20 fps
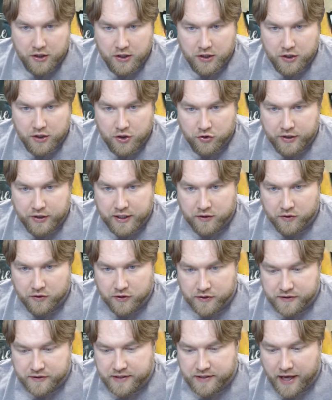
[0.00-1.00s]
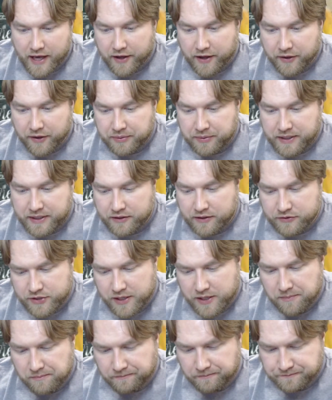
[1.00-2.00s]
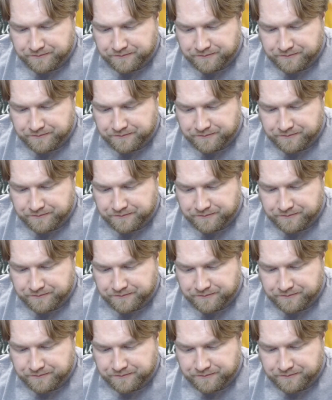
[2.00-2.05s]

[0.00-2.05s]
crinkle styled potato chip.